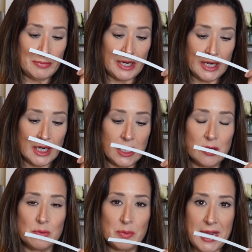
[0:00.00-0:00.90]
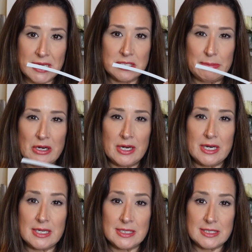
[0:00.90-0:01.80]
pear, raspberry,
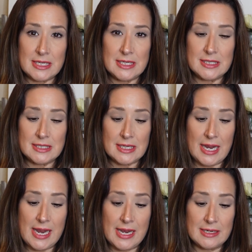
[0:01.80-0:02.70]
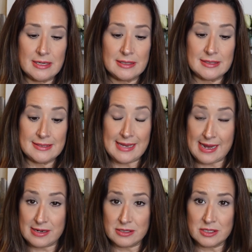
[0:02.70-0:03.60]
cassis, and
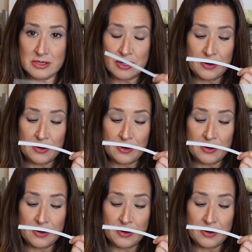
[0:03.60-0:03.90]
sand.